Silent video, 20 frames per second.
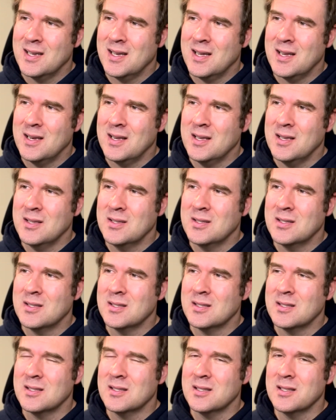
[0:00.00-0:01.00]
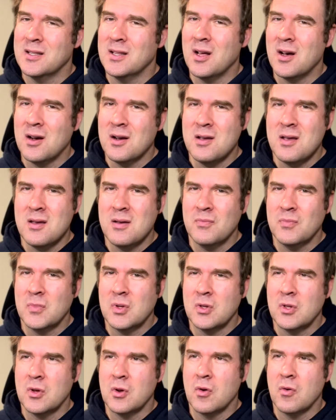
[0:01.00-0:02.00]
and he slung him
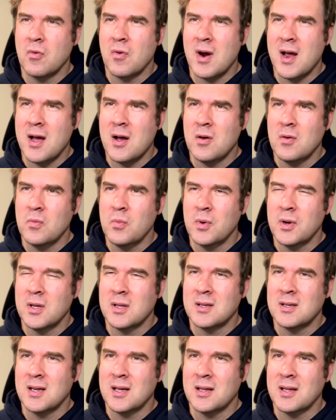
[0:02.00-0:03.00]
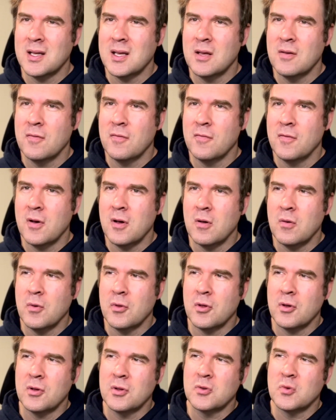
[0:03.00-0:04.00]
to the ground, but it's not like he fell
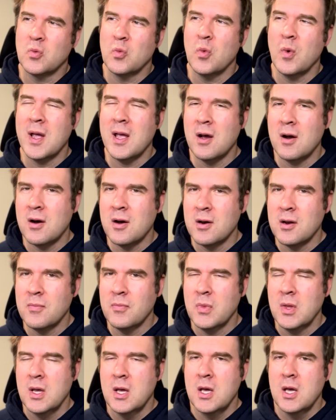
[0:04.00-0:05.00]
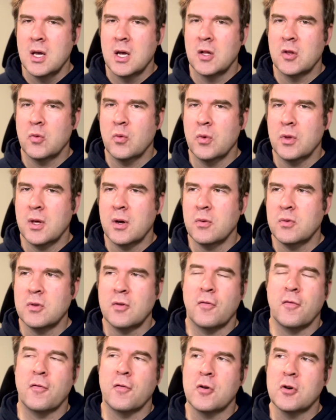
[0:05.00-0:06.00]
with all his weight on him. That
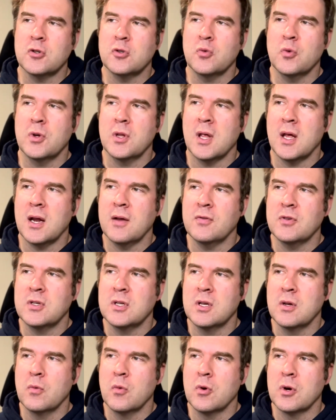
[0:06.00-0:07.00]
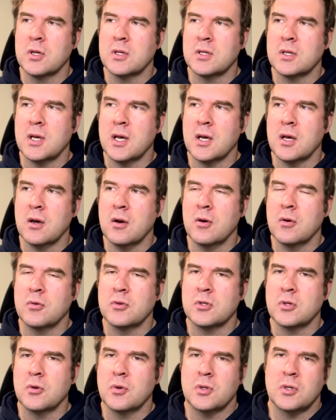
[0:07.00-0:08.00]
was the first one that I've seen where it's like,
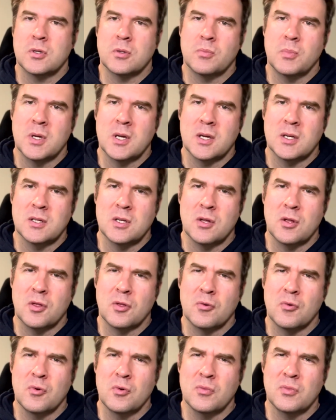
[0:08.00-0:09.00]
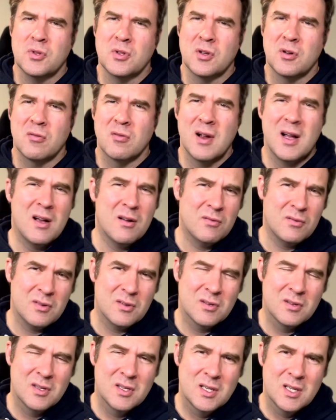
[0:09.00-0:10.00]
oh, so it's because he threw him to the
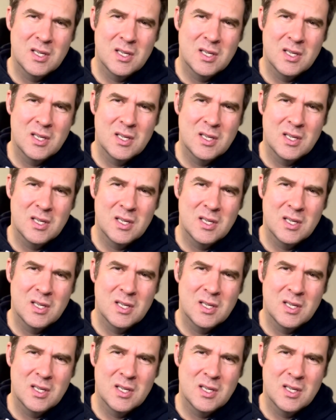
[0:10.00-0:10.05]
ground.